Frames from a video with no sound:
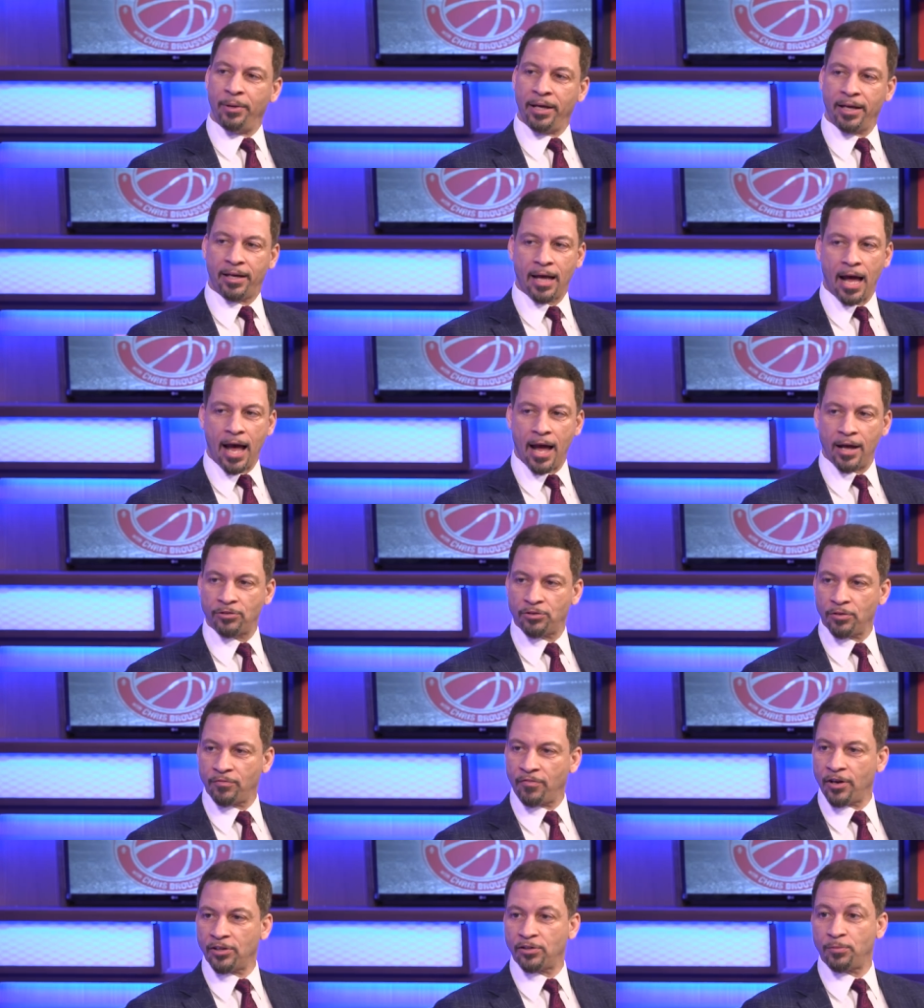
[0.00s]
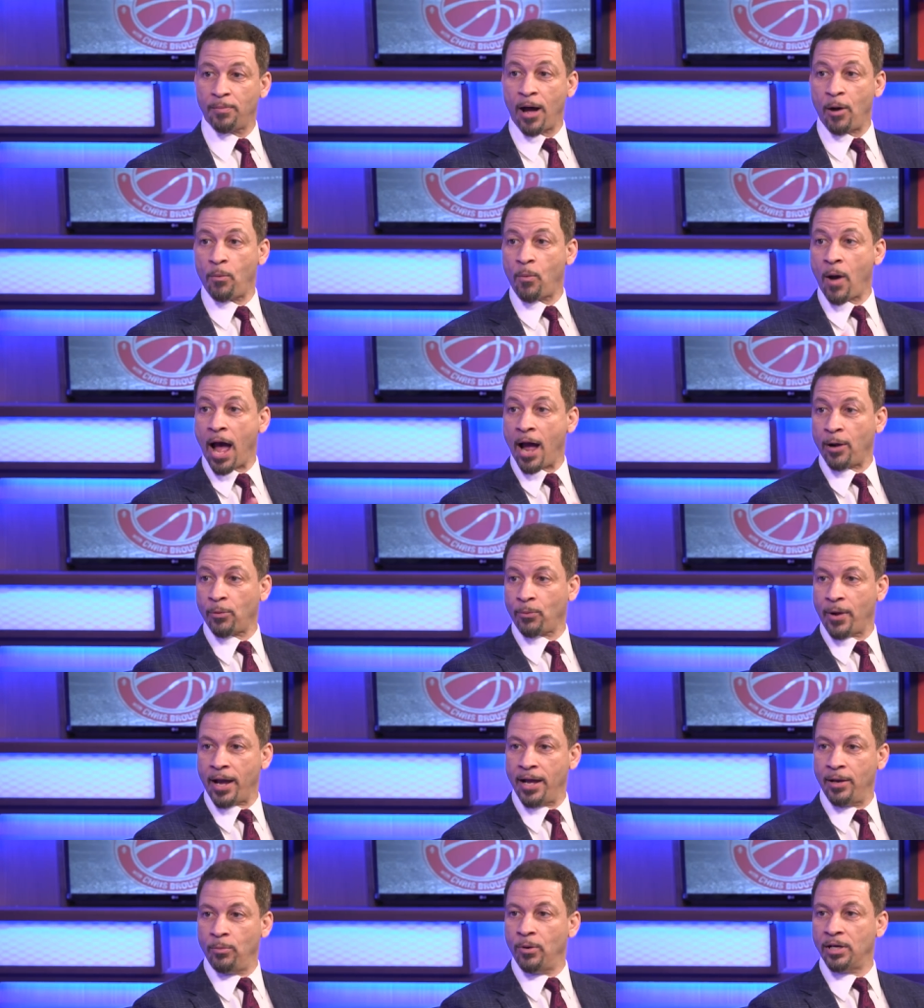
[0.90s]
big controversy about why
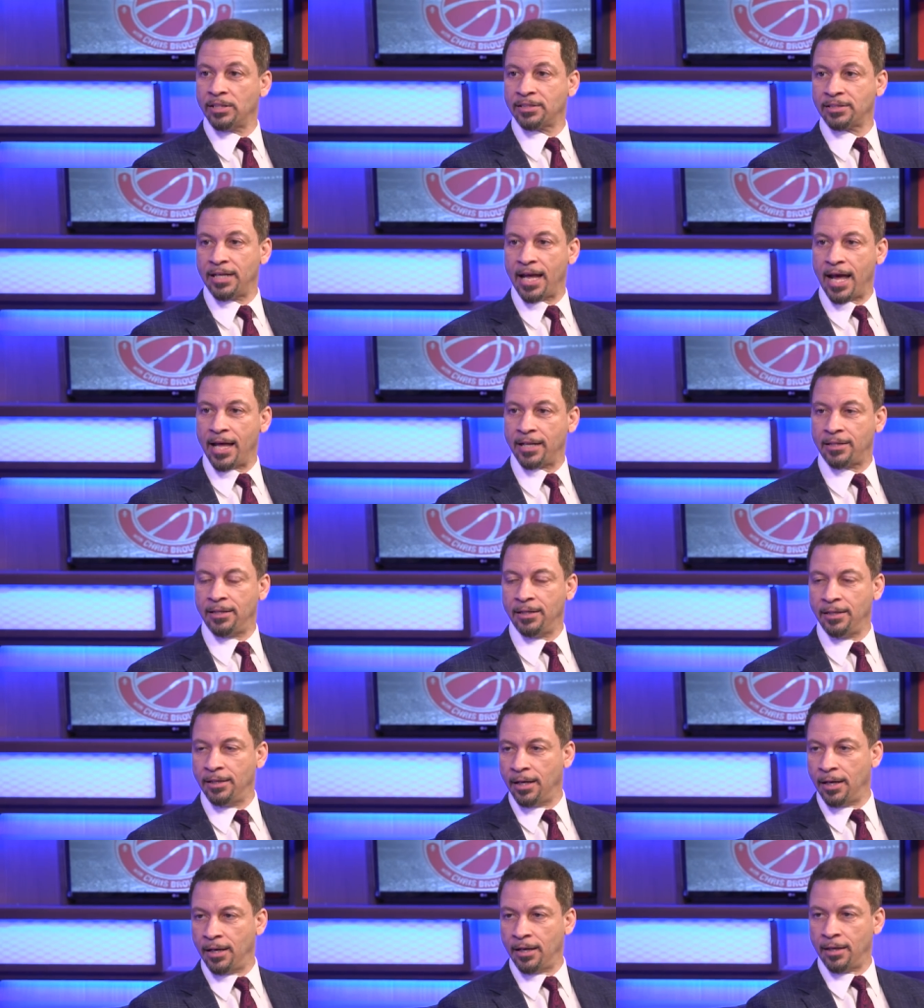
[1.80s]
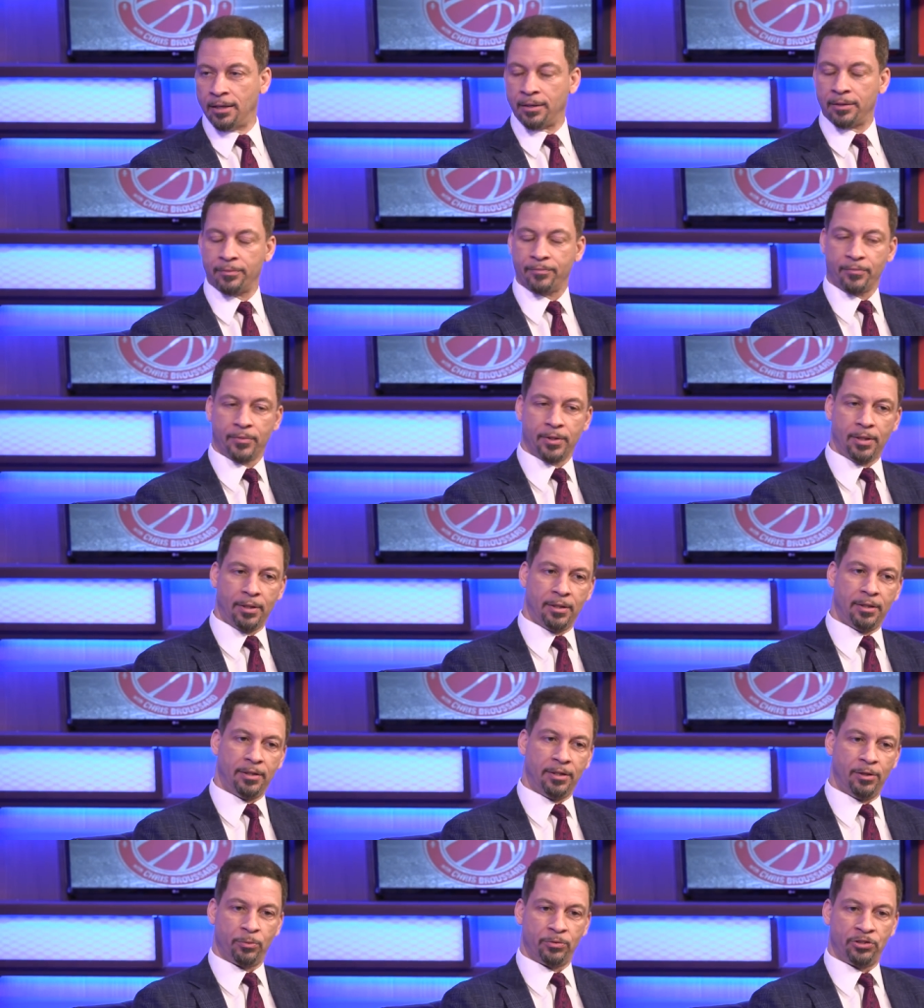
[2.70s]
Ray wasn't at the uh,
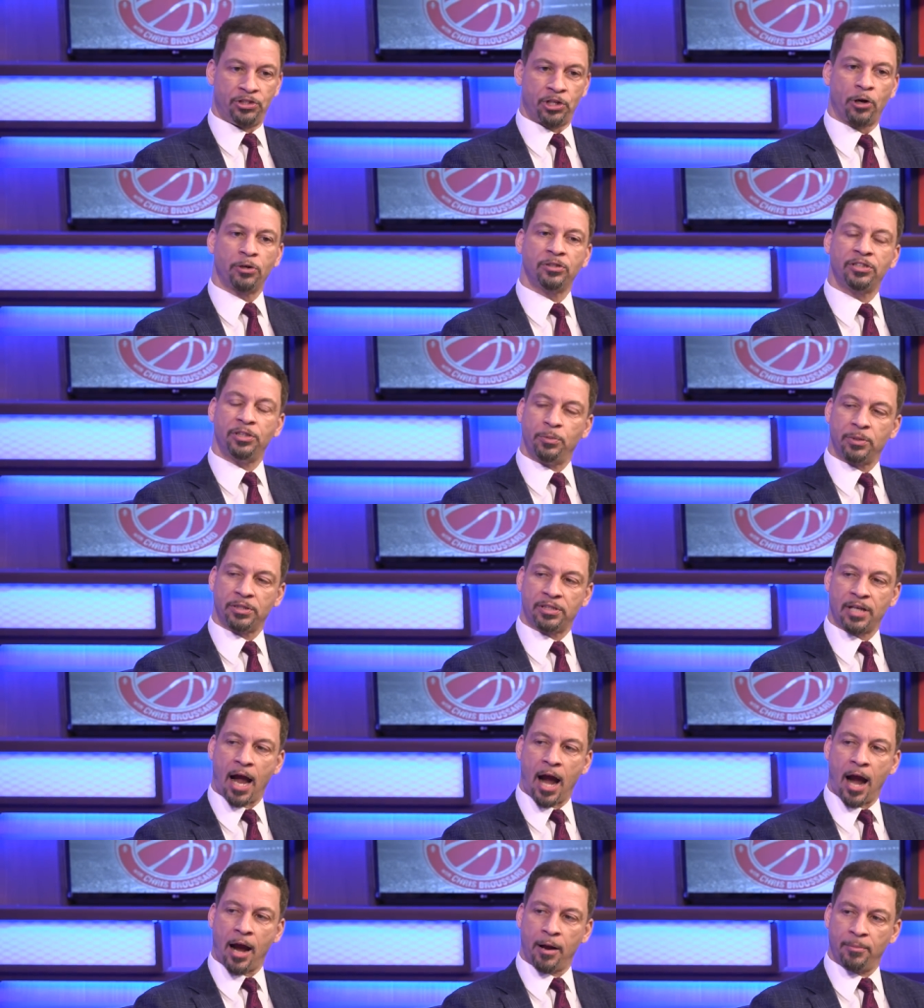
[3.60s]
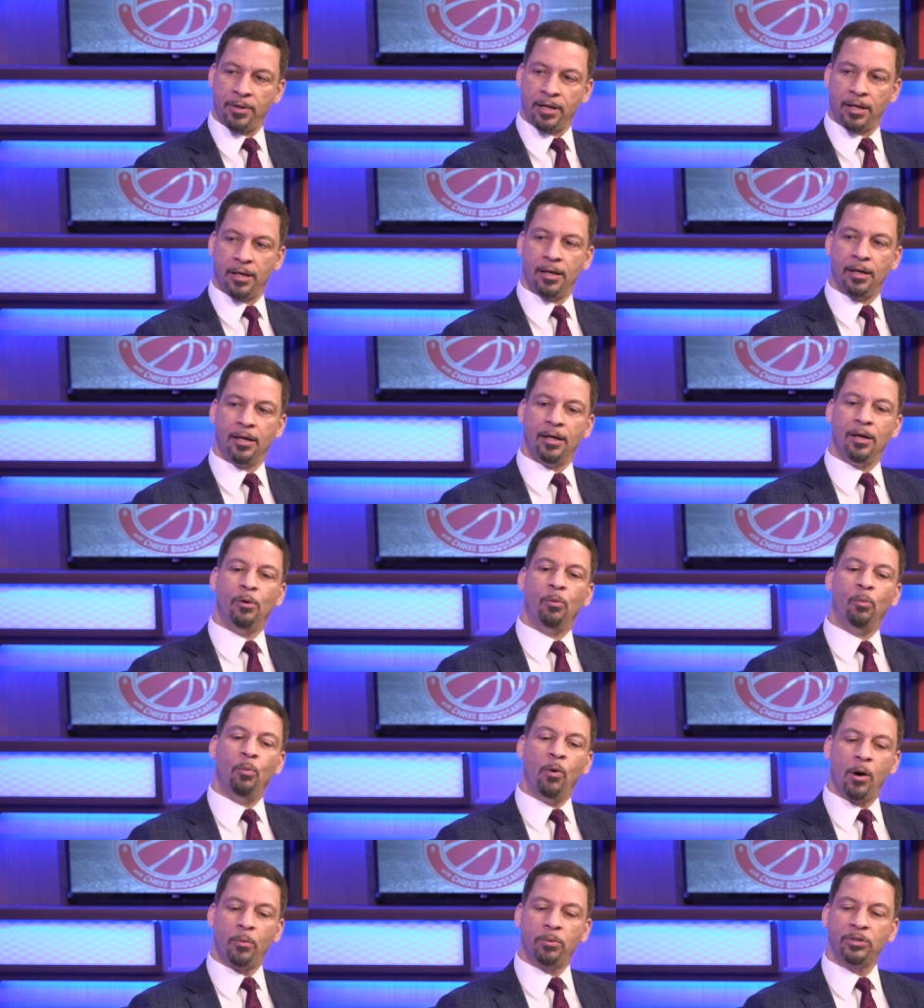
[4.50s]
the jersey retirement.
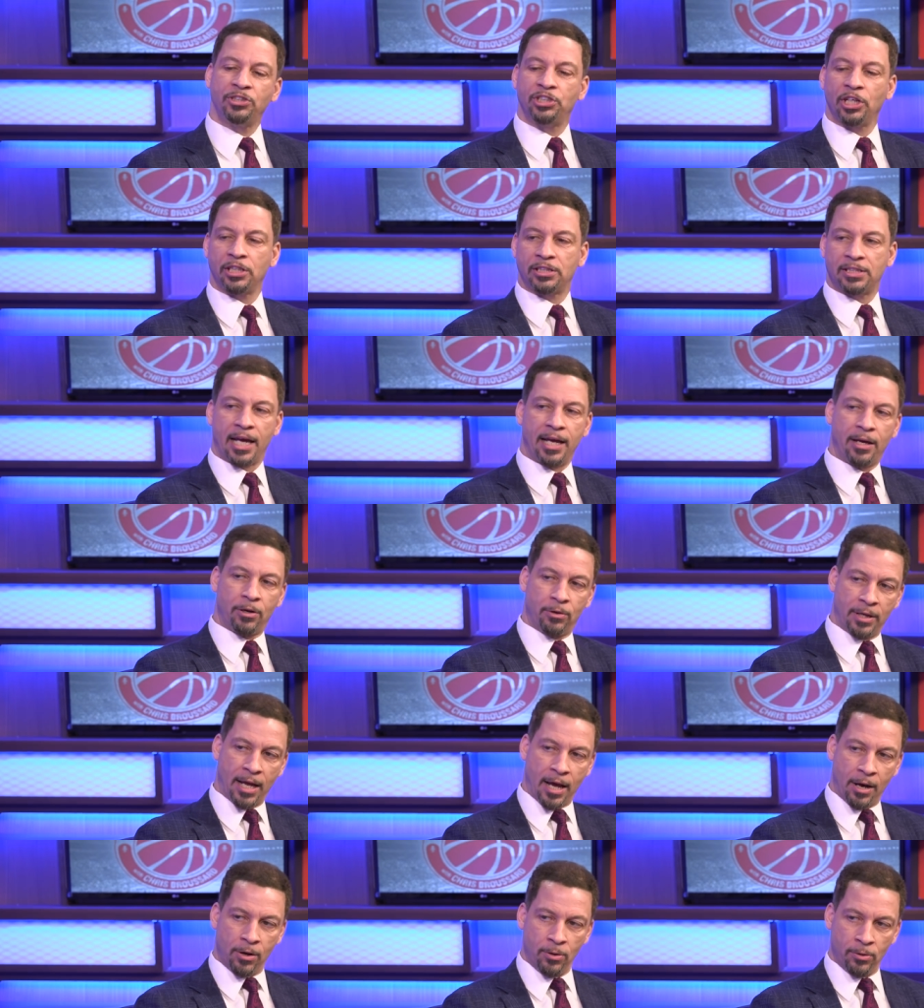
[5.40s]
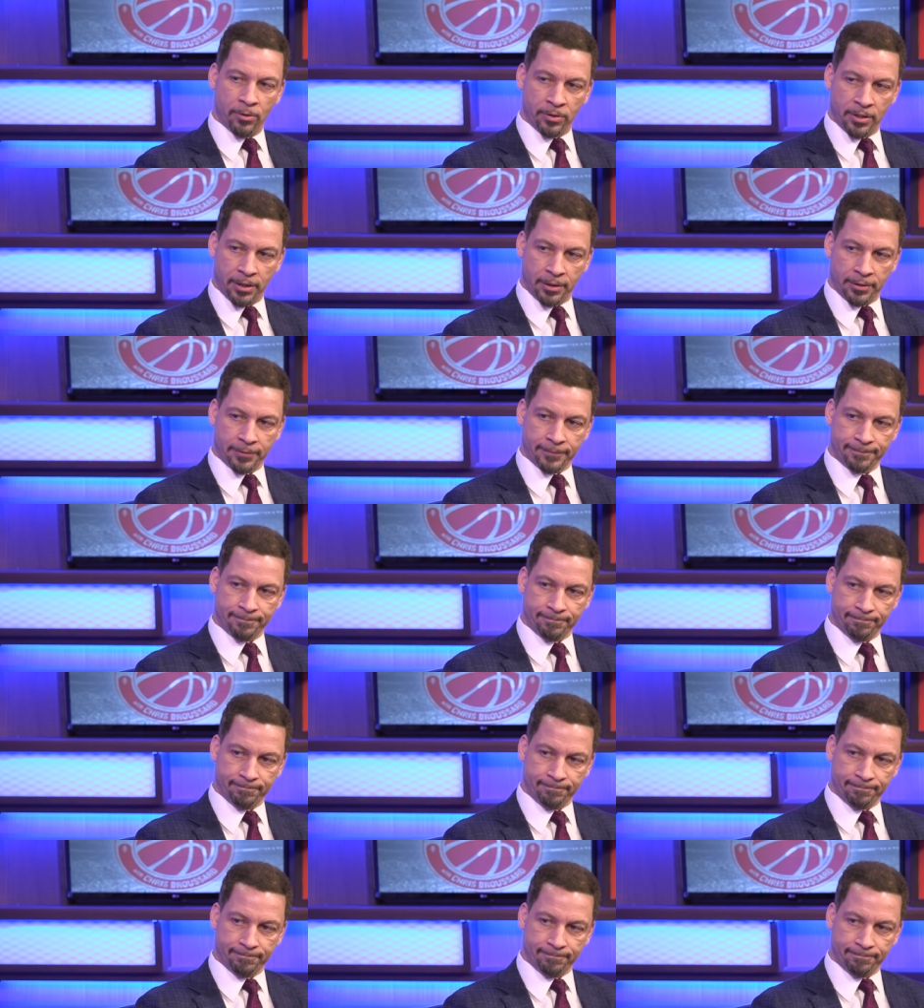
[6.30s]
What was your take on that whole thing?